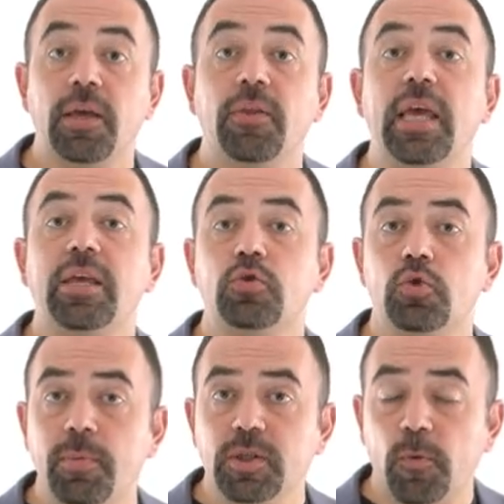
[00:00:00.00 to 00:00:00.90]
Thank you
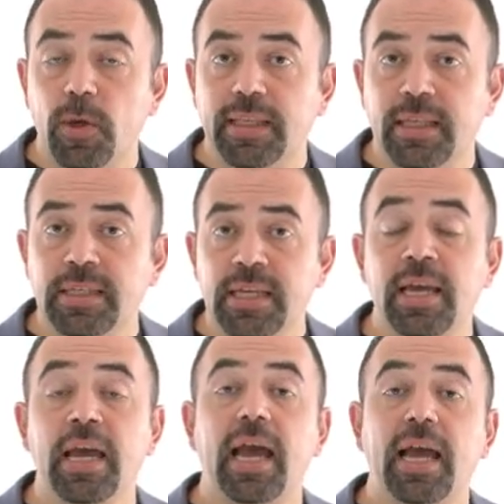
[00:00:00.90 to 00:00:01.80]
so much for attending,
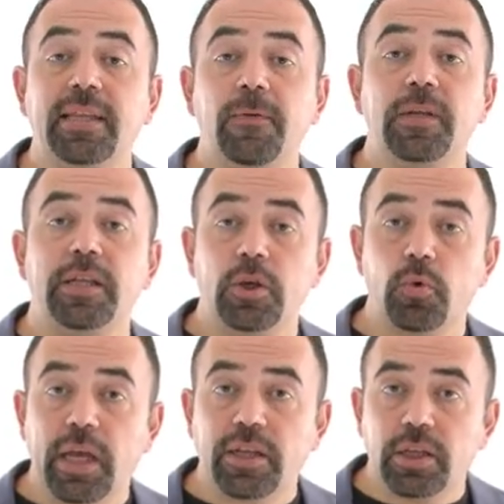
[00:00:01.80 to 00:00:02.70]
and definitely you
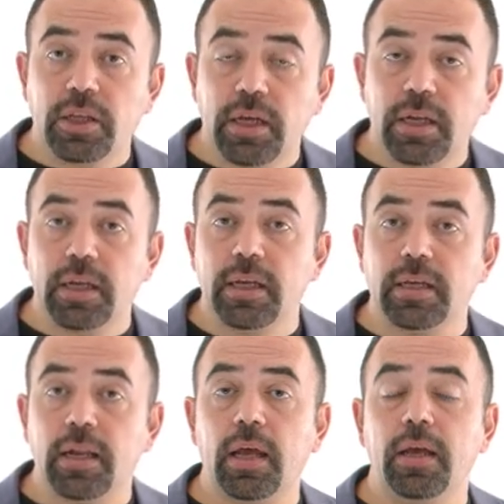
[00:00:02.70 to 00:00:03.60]
can
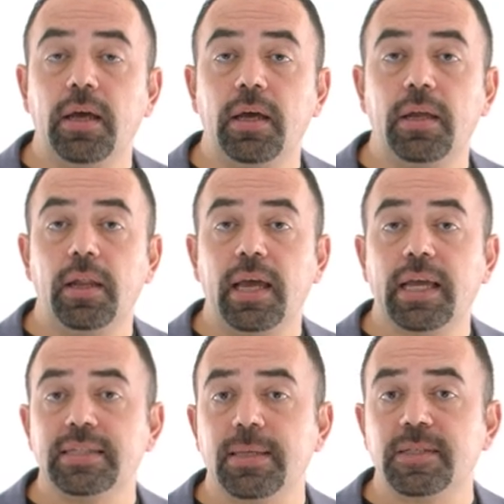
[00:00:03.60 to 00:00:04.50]
like
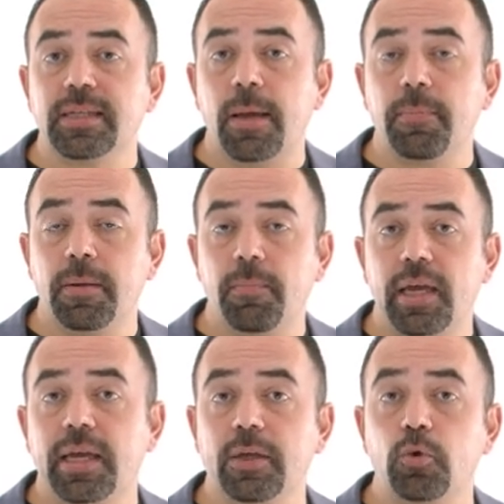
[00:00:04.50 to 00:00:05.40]
and subscribe in
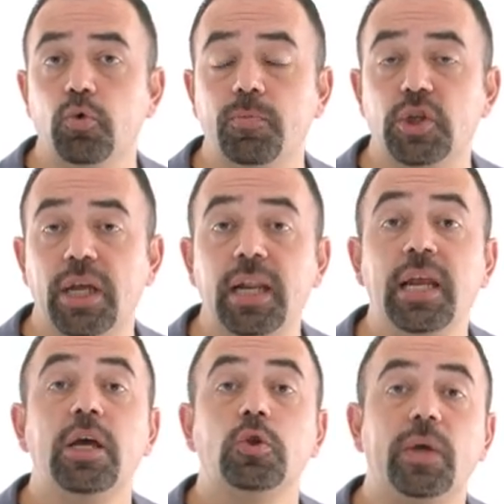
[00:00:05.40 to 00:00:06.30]
my YouTube channel
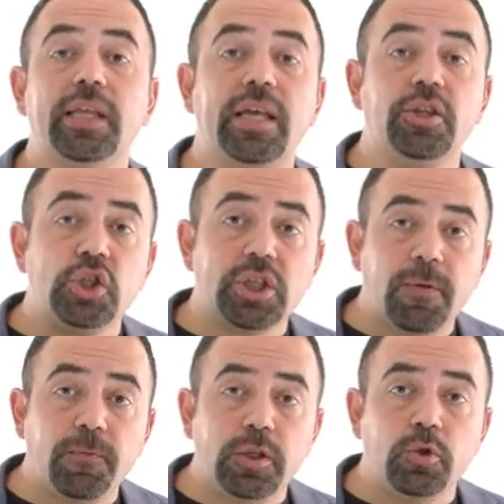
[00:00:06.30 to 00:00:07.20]
to get additional
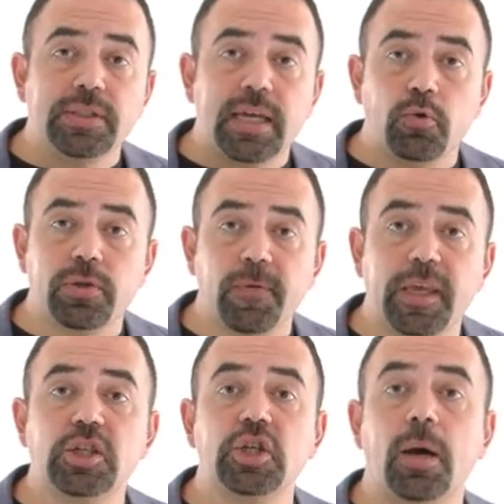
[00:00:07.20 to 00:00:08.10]
videos and
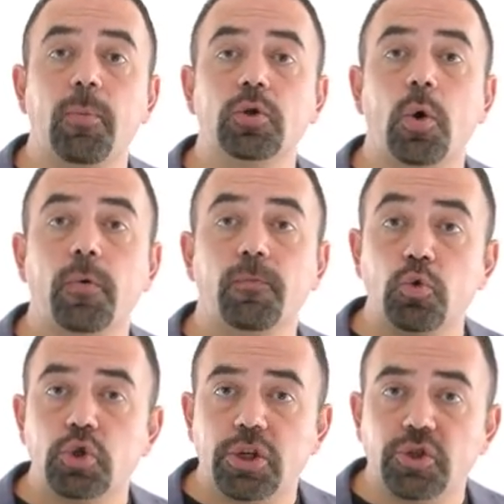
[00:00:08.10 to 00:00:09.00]
notification about our
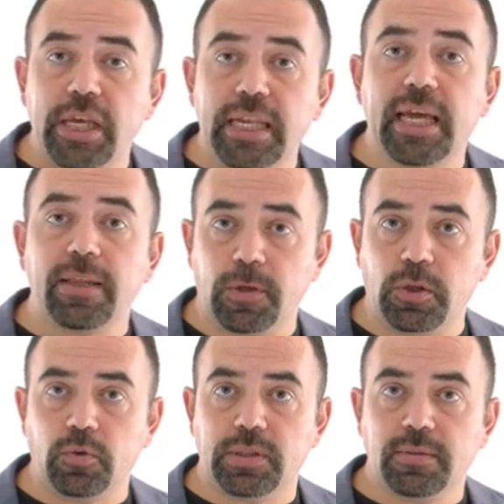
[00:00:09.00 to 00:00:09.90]
future training and
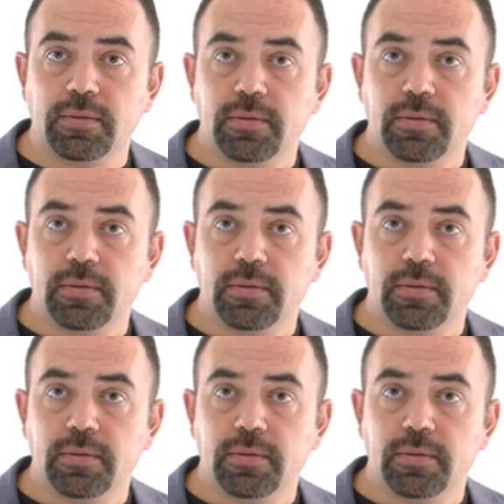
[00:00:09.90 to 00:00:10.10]
videos.